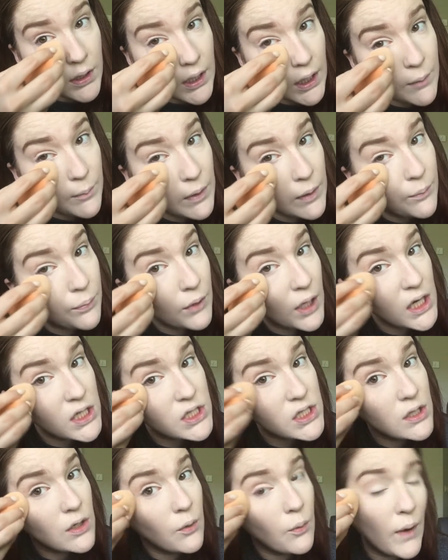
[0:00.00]
can be
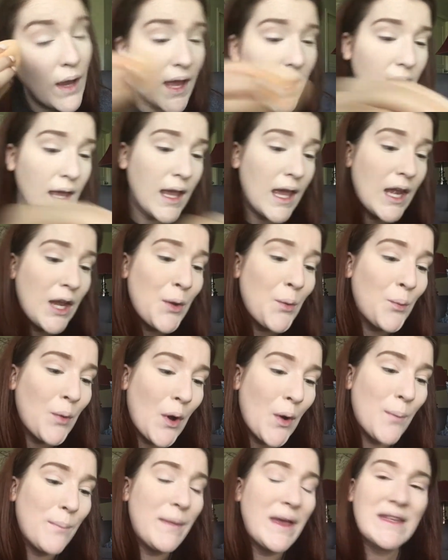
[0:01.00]
brushed away and it
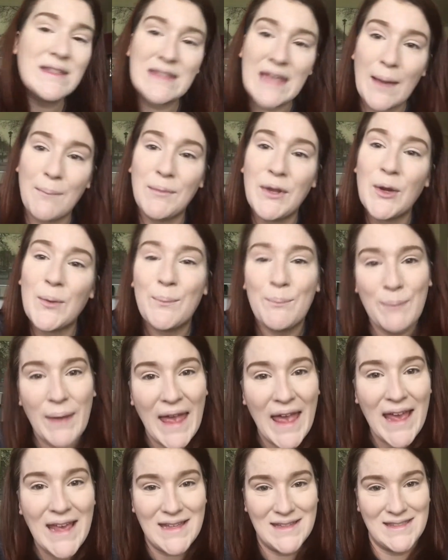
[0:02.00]
won't mess up your
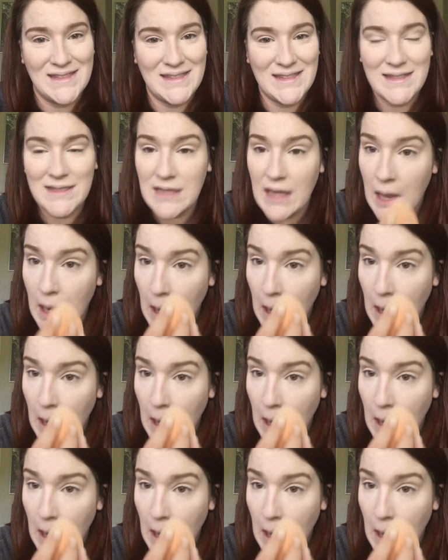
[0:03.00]
base.